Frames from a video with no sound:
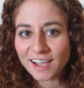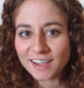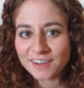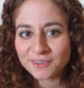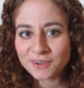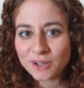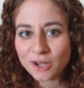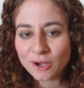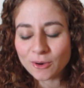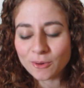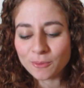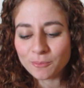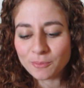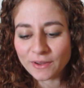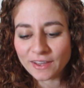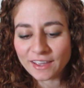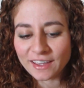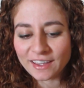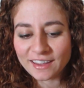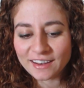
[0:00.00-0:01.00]
I don't know,
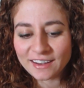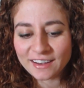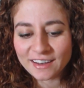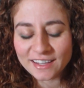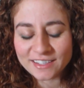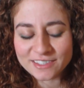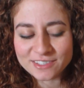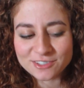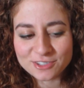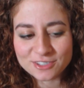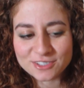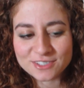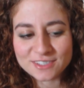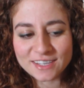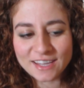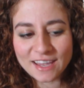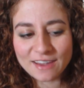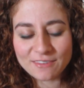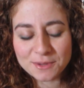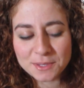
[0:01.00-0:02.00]
but it's
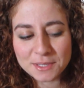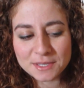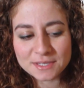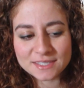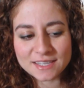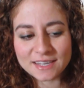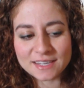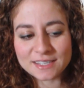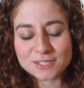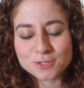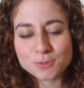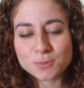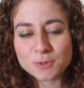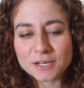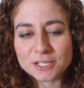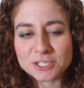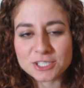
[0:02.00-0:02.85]
just everything is getting super